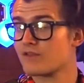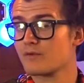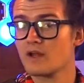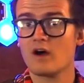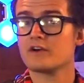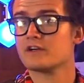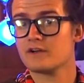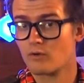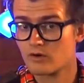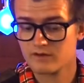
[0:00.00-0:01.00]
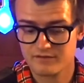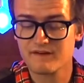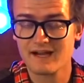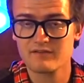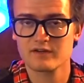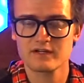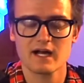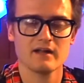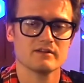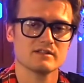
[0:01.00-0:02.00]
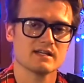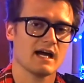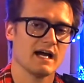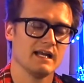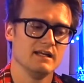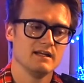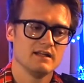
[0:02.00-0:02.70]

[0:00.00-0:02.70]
$300 or the $500 on